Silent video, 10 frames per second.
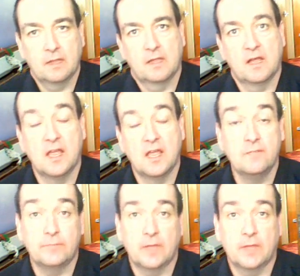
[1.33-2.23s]
I
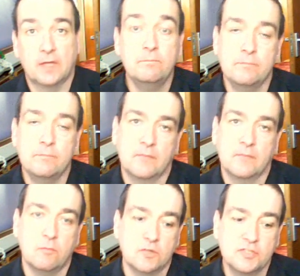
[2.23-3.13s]
um, I
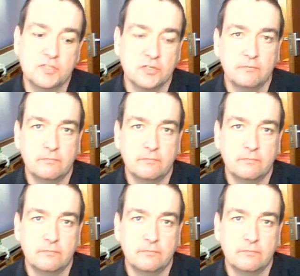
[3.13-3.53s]
watched your